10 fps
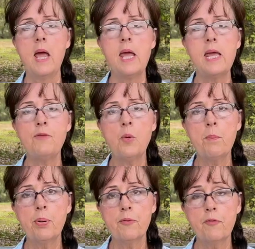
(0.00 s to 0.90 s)
If you
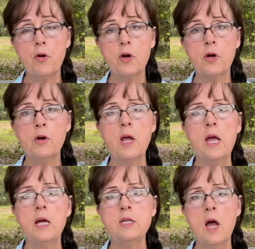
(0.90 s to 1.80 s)
would prefer
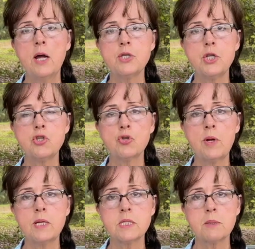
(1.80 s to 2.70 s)
not to
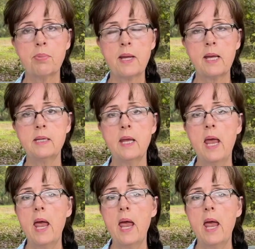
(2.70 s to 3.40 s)
transplant,